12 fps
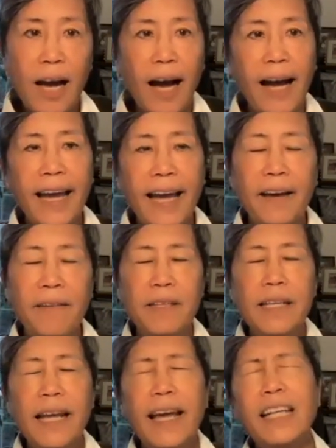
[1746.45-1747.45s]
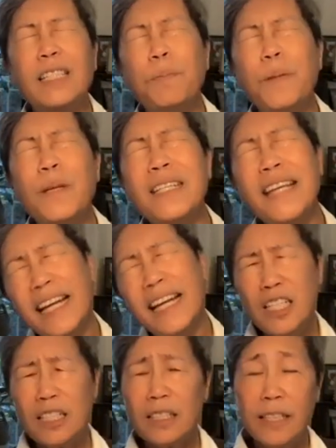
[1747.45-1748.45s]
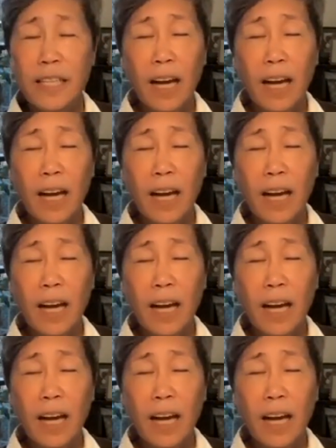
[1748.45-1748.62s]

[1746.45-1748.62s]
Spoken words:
I have an exponentially